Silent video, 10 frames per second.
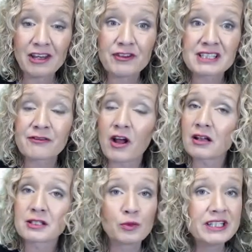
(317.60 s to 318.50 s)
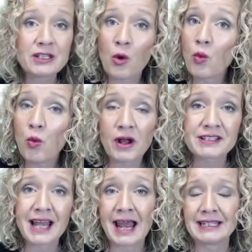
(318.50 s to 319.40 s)
If it's false, we don't
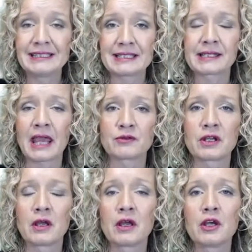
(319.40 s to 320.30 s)
want any discount.